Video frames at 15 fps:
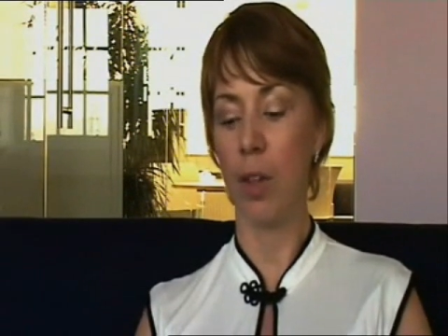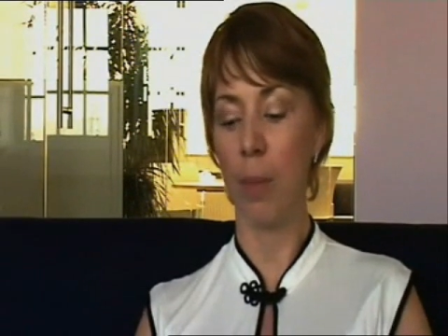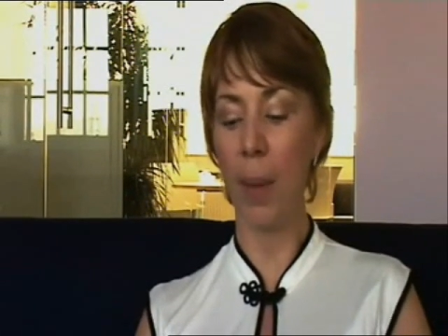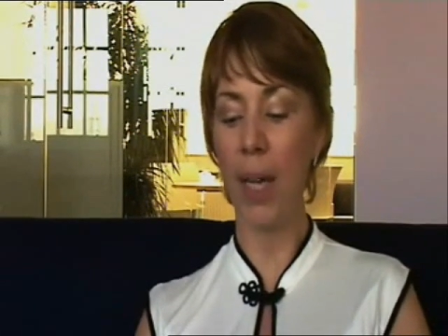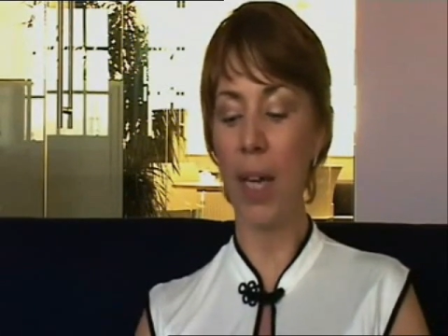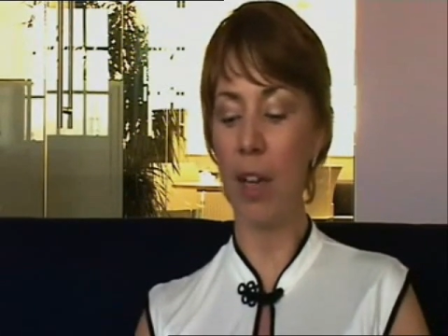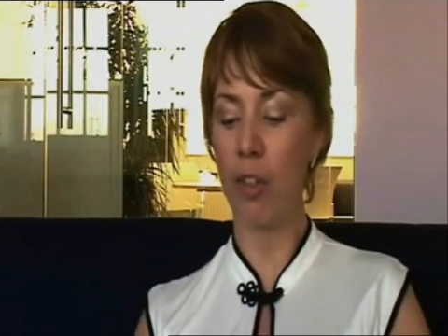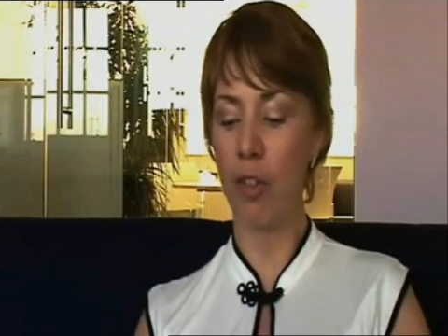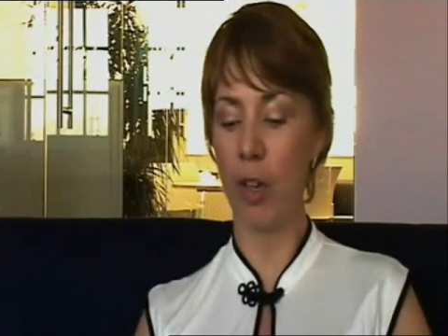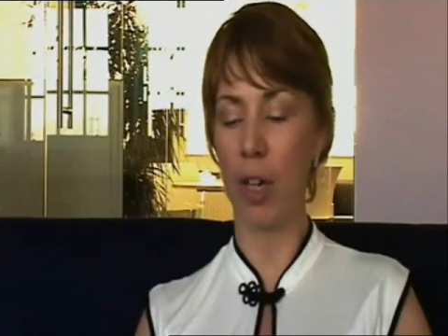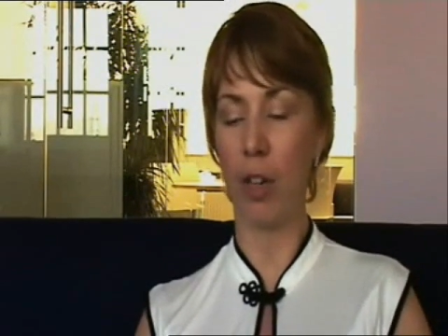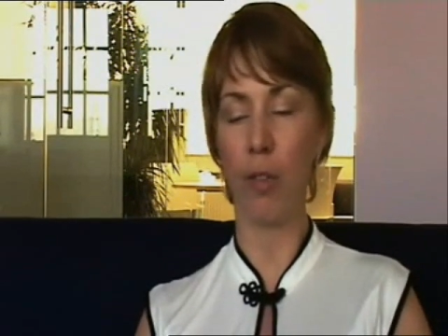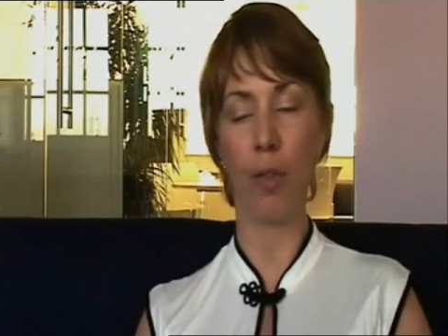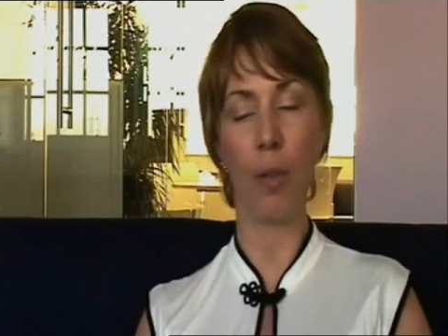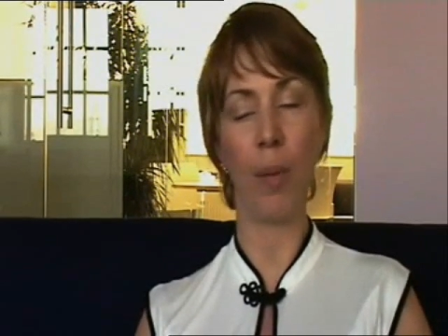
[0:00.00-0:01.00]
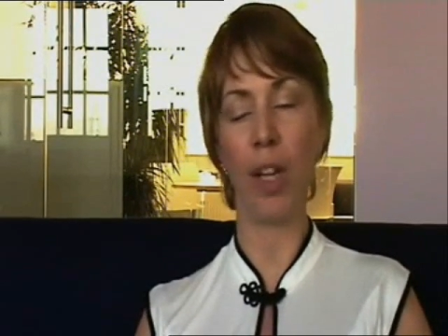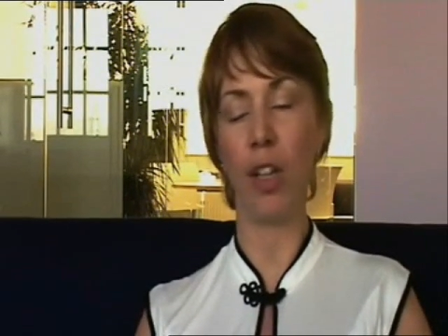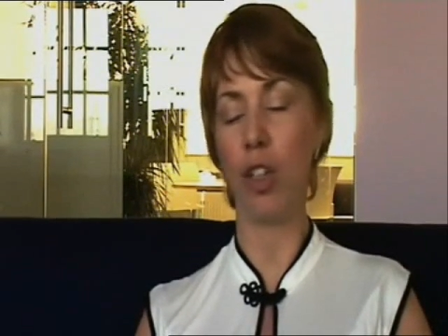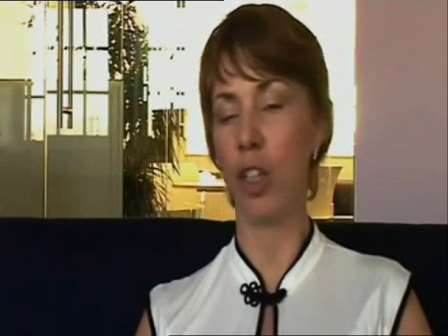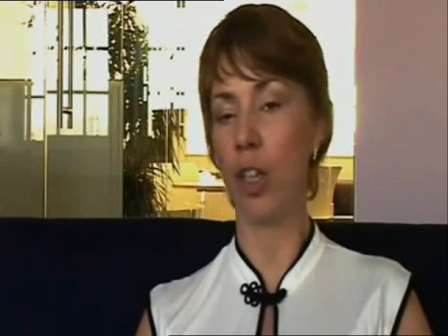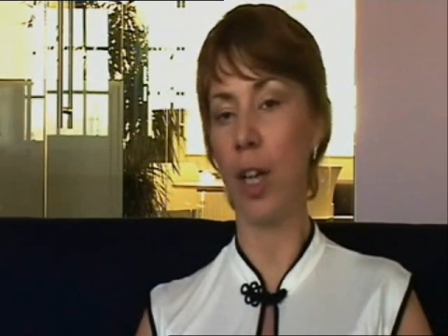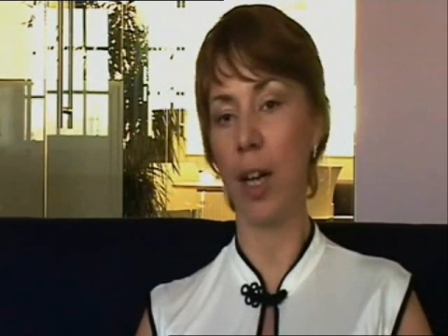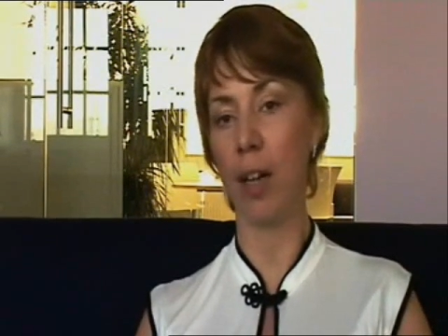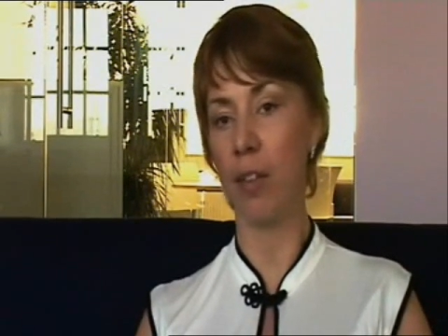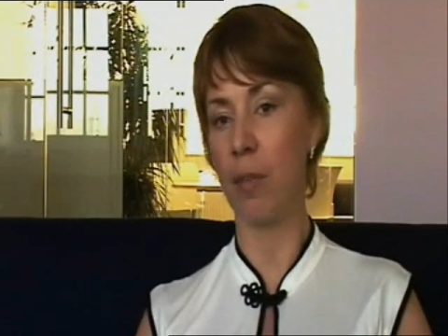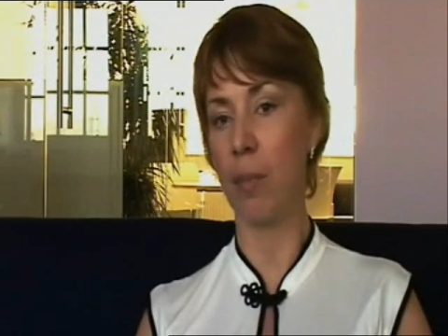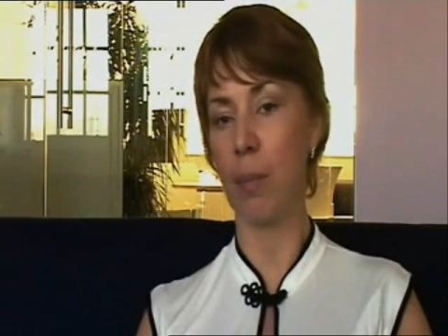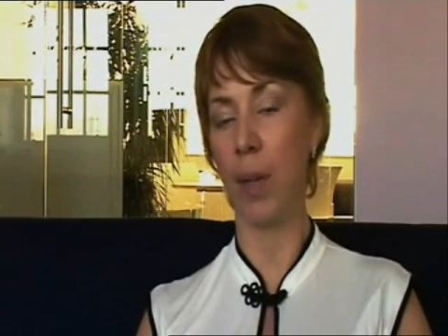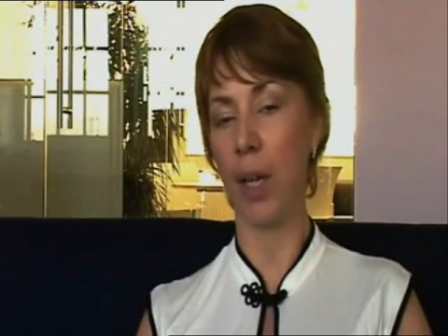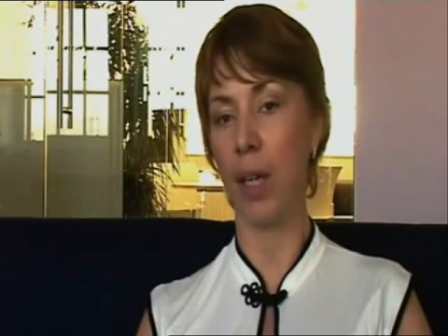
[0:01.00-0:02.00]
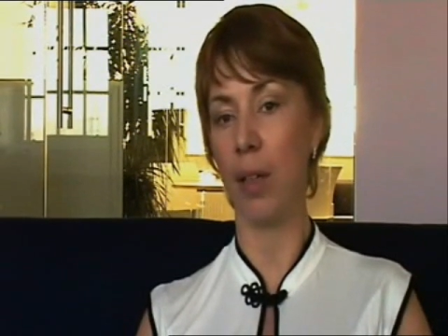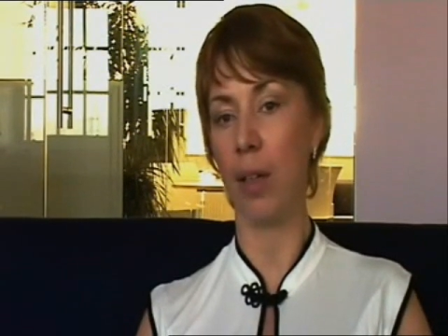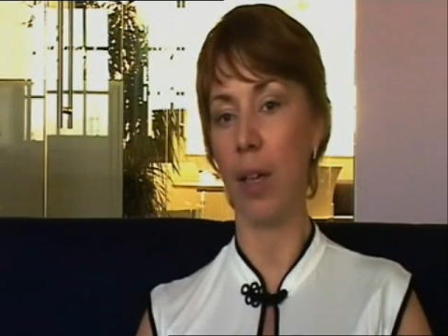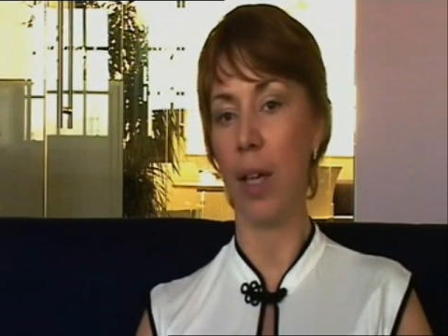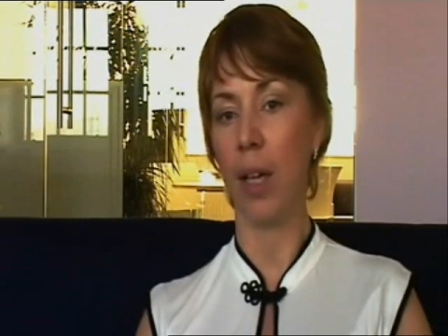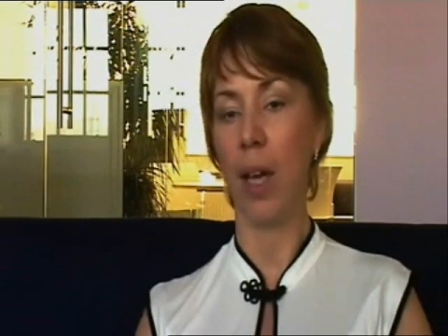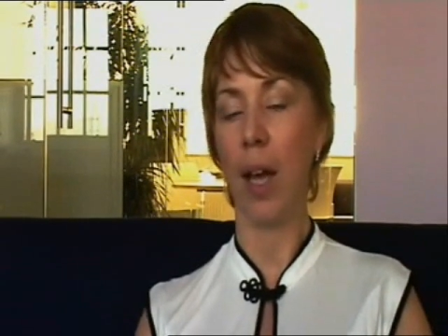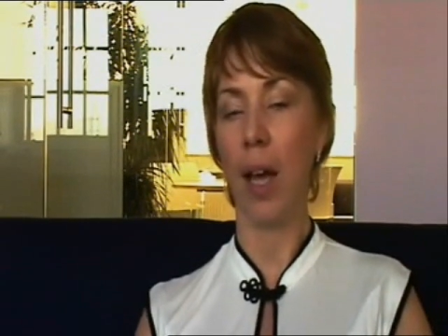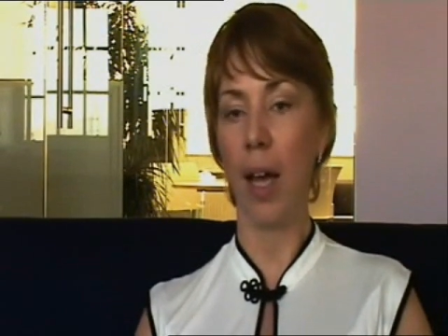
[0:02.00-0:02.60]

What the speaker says: The biggest transformation hasn't been